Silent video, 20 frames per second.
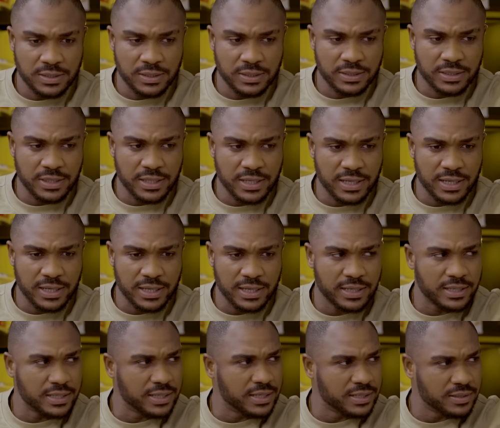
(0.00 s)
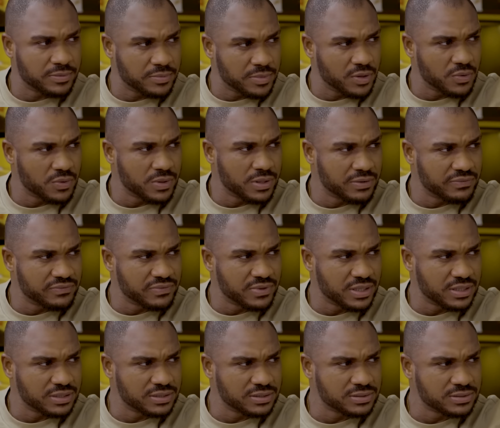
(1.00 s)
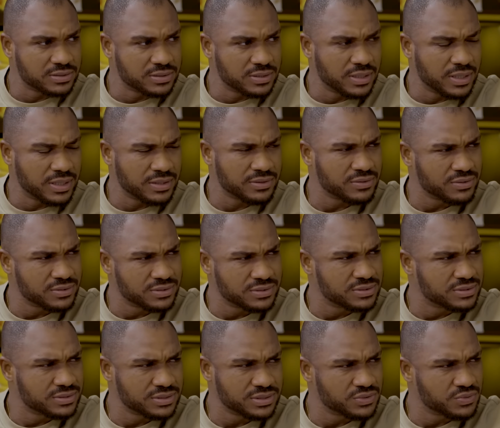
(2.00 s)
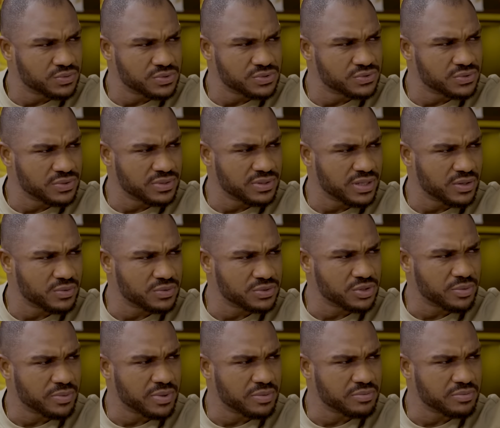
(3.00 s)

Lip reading: Yeah, I am aware of that. I thought she was doing that with your